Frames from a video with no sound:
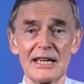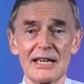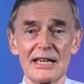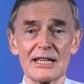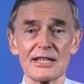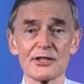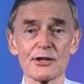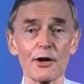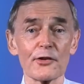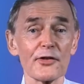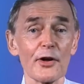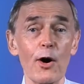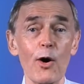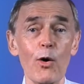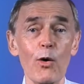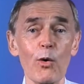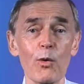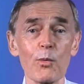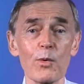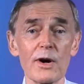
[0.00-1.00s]
He's got the
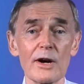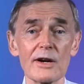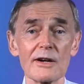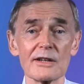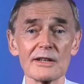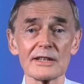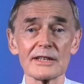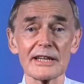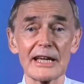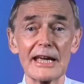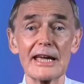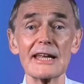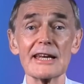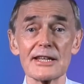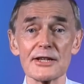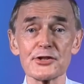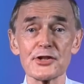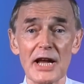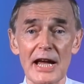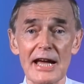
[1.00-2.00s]
whole world in
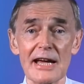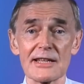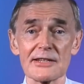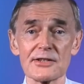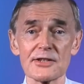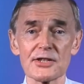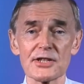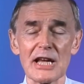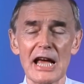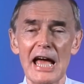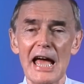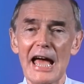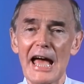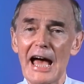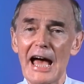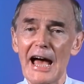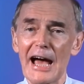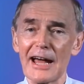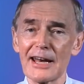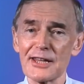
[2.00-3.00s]
his hands,
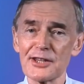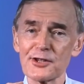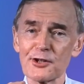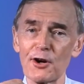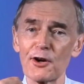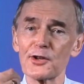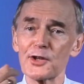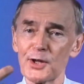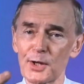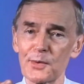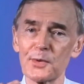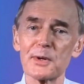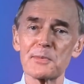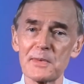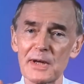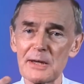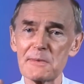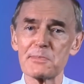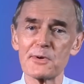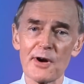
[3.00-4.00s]
and he's got you and
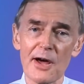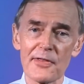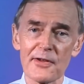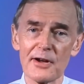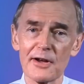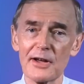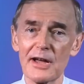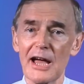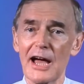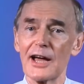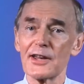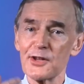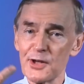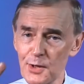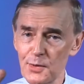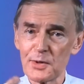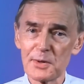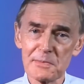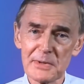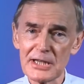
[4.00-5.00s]
me, brother, and
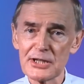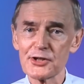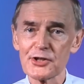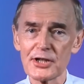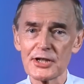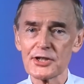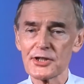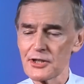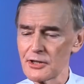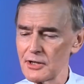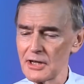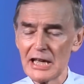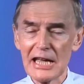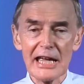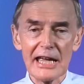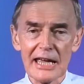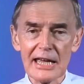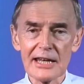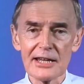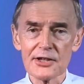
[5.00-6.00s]
you and me, sister,
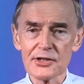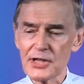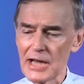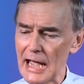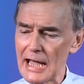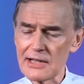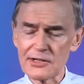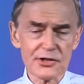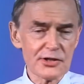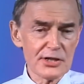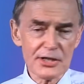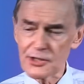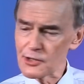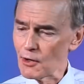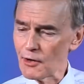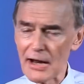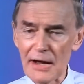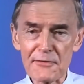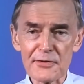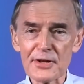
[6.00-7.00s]
in his hands, and he's
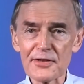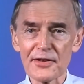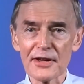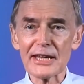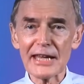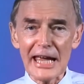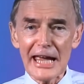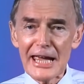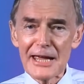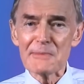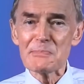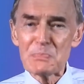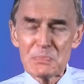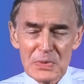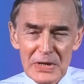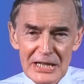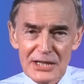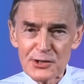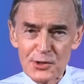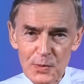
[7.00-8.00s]
got everything in
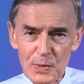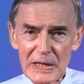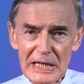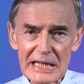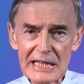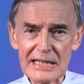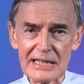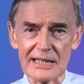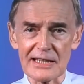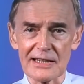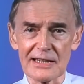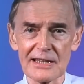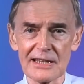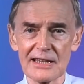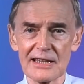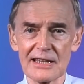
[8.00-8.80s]
between